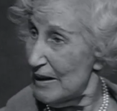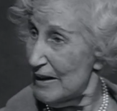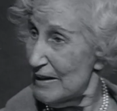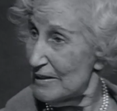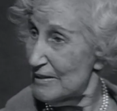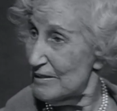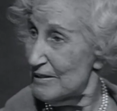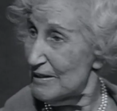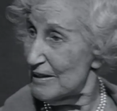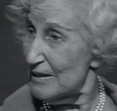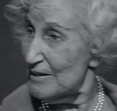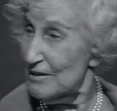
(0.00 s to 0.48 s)

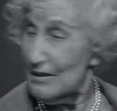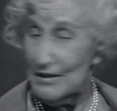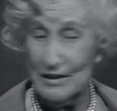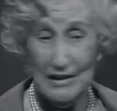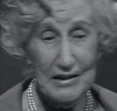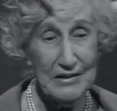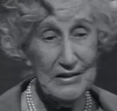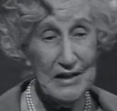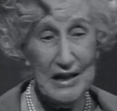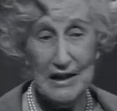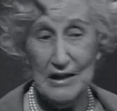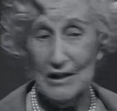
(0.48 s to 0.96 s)
and uh,
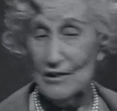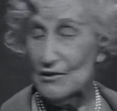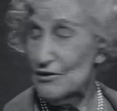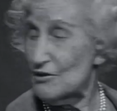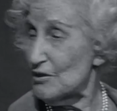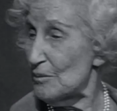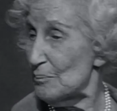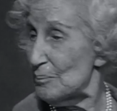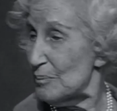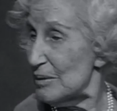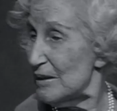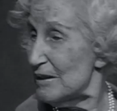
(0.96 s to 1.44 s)
they are
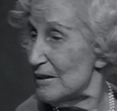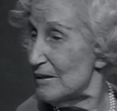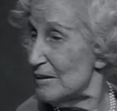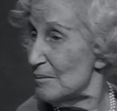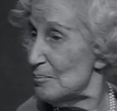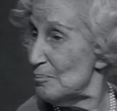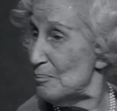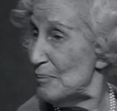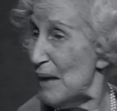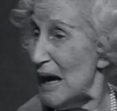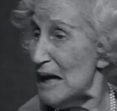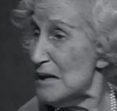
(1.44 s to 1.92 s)

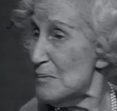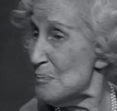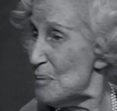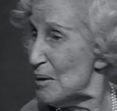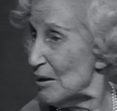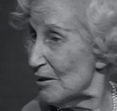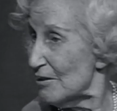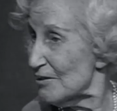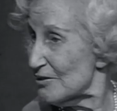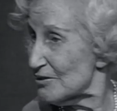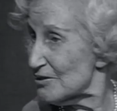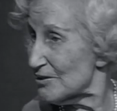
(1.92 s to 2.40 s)
simply
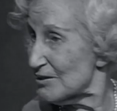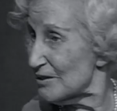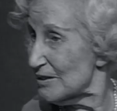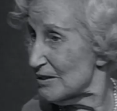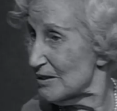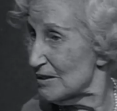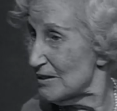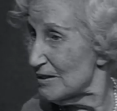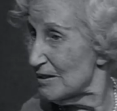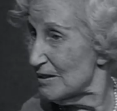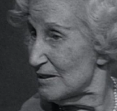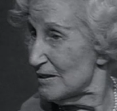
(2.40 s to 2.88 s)
bypassed.
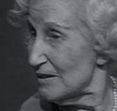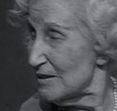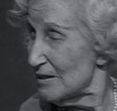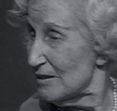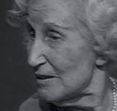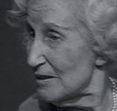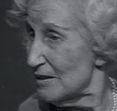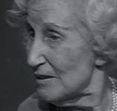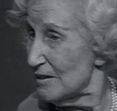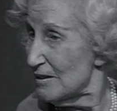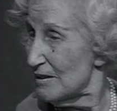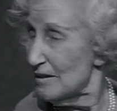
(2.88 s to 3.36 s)

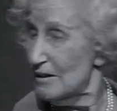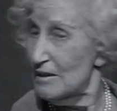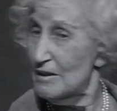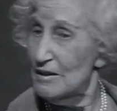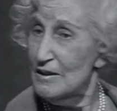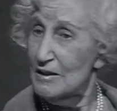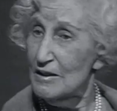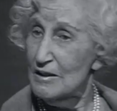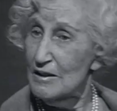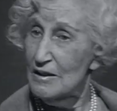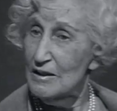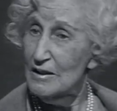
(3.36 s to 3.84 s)

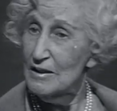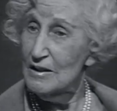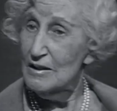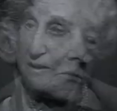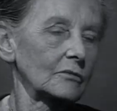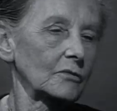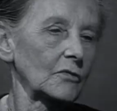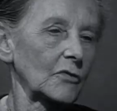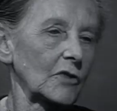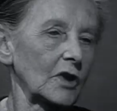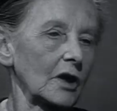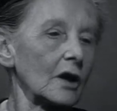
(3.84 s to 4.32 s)
Lady
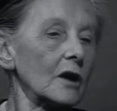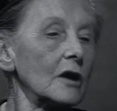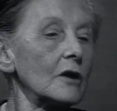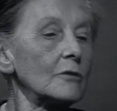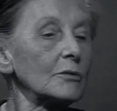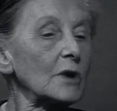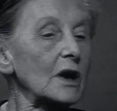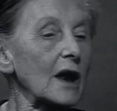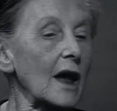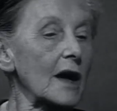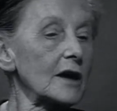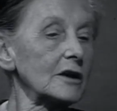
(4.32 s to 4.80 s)
Stocks.
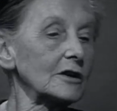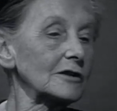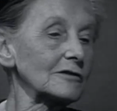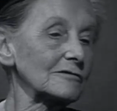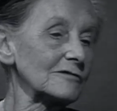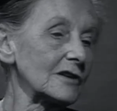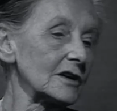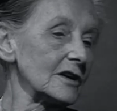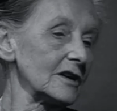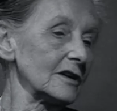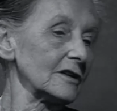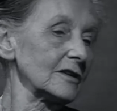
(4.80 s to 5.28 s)
Well, I
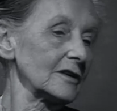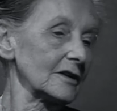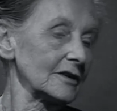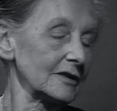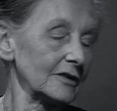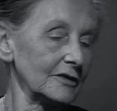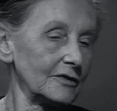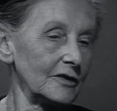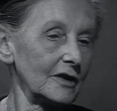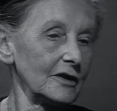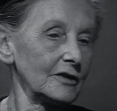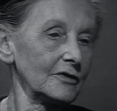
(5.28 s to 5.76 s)
agree
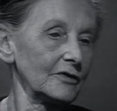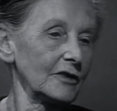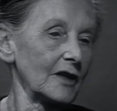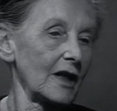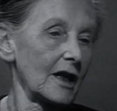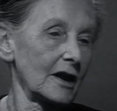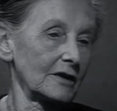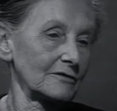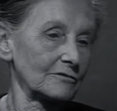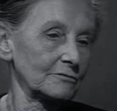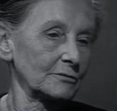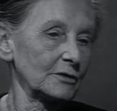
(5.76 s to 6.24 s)
in, in
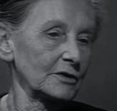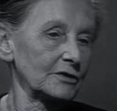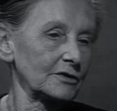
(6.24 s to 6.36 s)
that